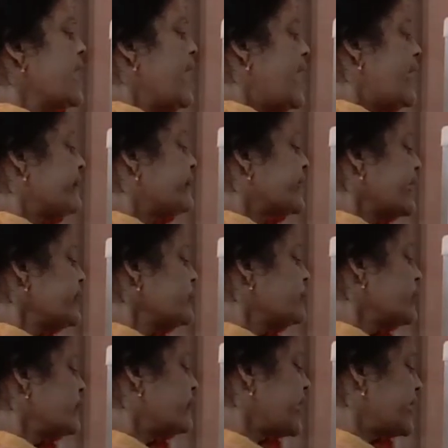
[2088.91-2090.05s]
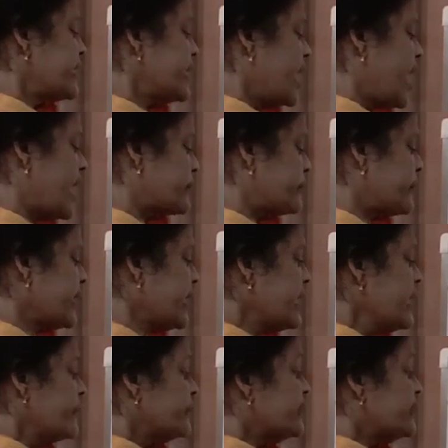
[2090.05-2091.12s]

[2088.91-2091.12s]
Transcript: and then you will find RP.